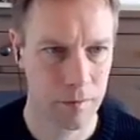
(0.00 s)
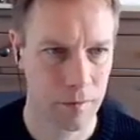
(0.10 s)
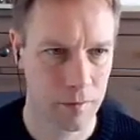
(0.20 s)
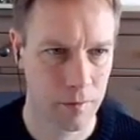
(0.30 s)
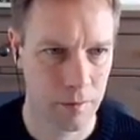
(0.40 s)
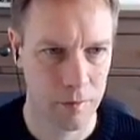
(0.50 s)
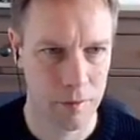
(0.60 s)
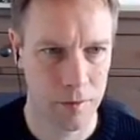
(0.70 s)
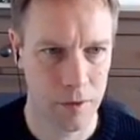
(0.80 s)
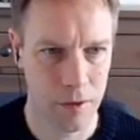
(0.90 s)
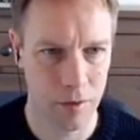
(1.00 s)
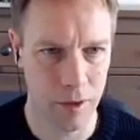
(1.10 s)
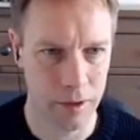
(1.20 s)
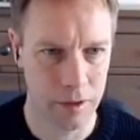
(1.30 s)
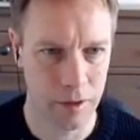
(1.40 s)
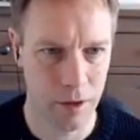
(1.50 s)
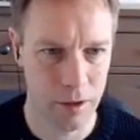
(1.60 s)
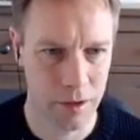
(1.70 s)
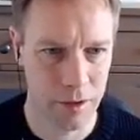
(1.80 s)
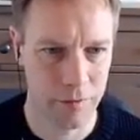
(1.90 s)
All right, so our test fails
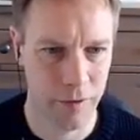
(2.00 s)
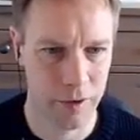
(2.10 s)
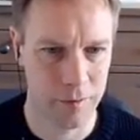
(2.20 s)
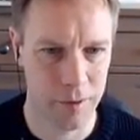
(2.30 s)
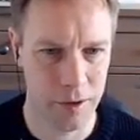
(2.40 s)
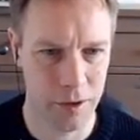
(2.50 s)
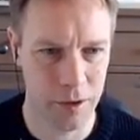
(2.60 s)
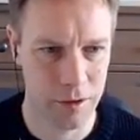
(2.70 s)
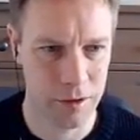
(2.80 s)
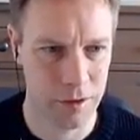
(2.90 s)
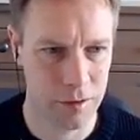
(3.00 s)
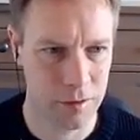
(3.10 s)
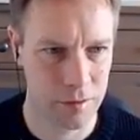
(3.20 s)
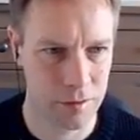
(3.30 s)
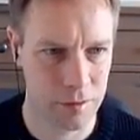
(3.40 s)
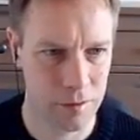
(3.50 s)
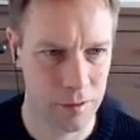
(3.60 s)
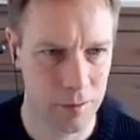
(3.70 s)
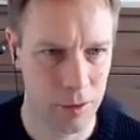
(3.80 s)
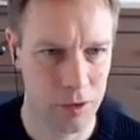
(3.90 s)
because... push doesn't do
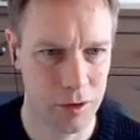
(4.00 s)
anything.